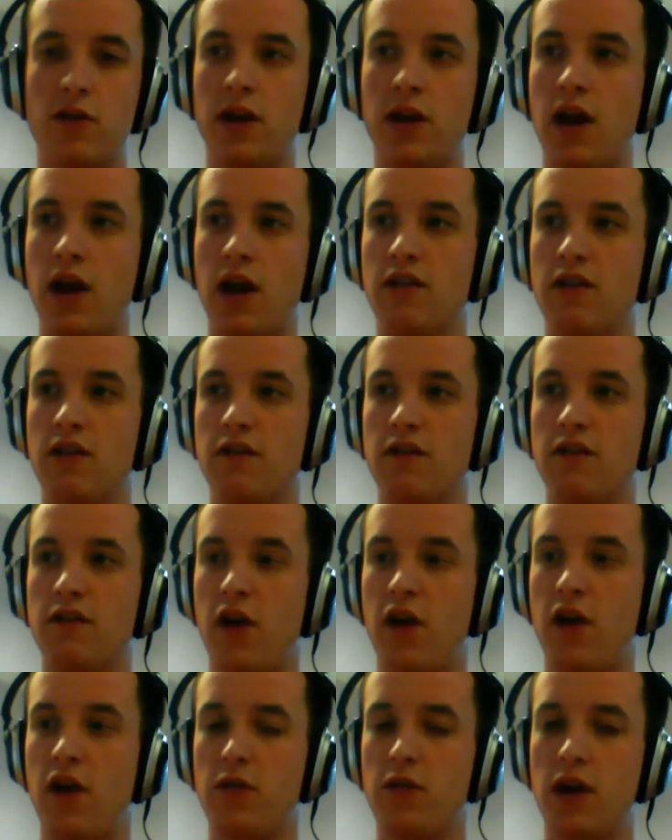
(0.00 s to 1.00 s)
and
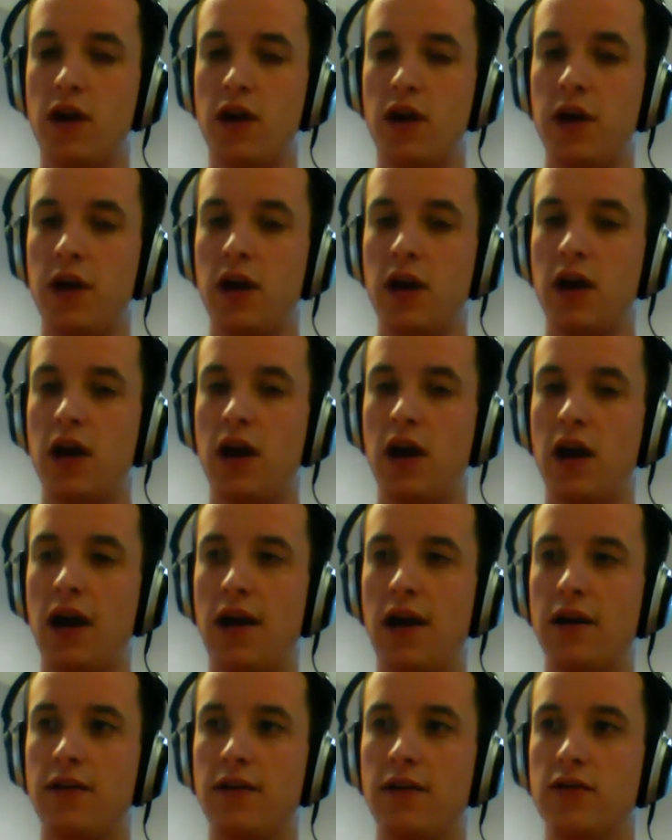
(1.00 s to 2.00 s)
file naming
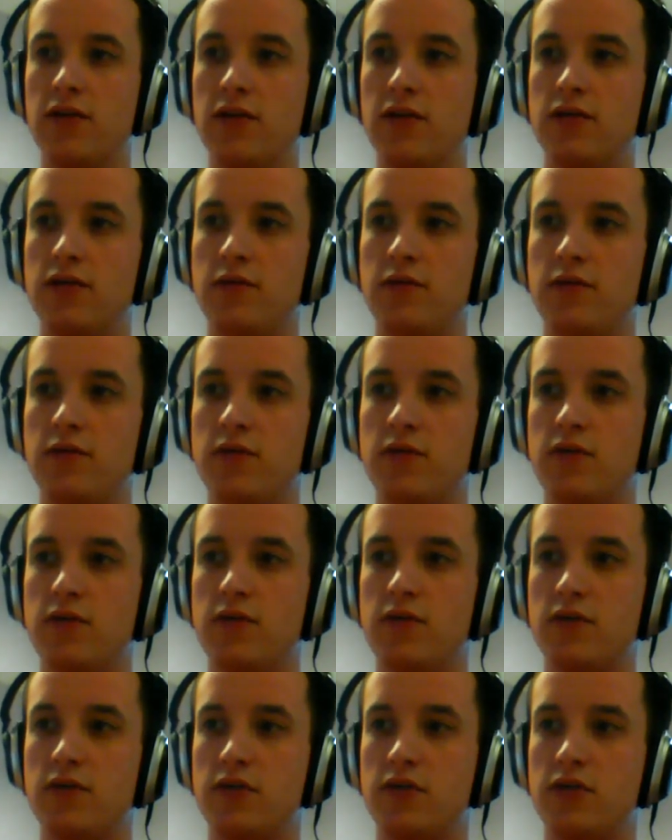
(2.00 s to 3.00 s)
and
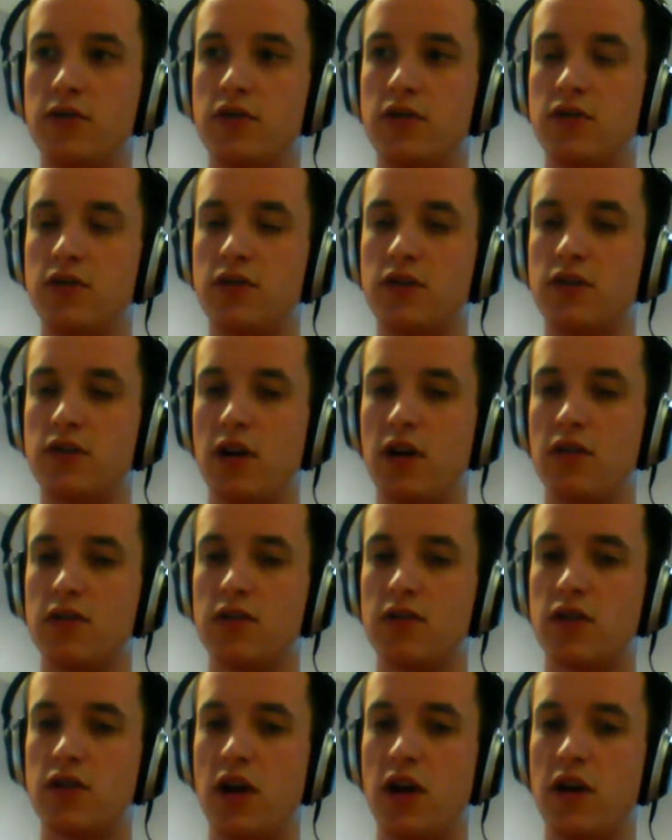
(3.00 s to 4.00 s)

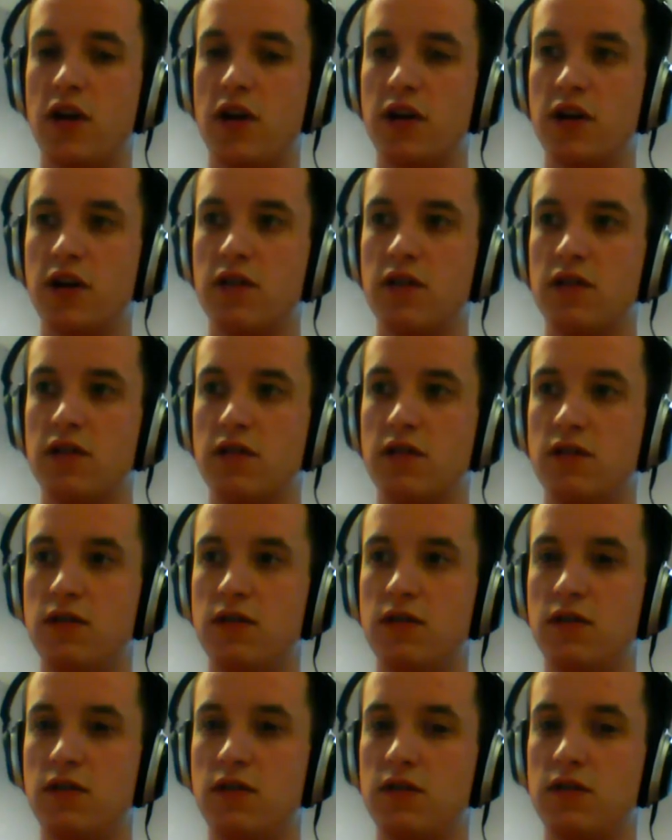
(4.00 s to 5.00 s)
side of it
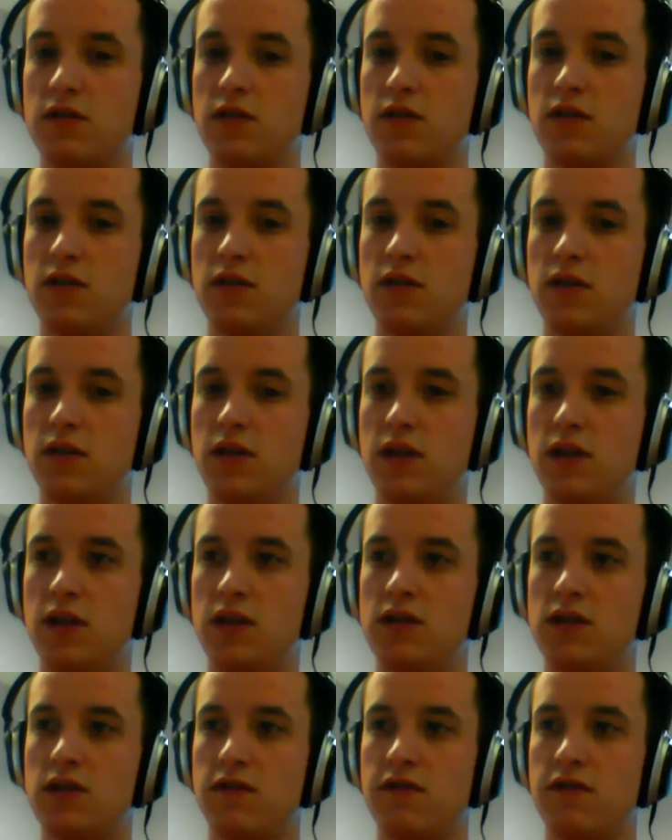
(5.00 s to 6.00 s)

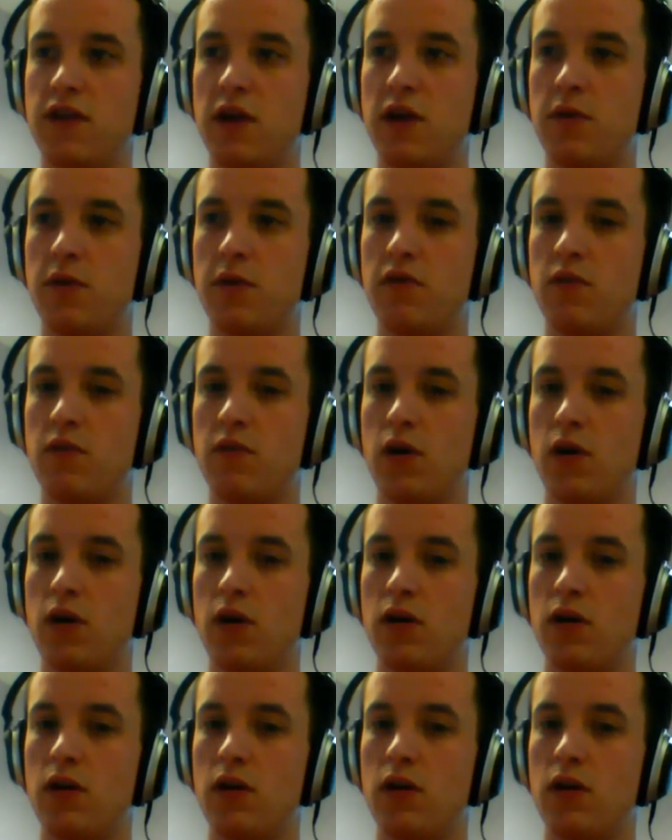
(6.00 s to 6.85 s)
needs a fair bit of work,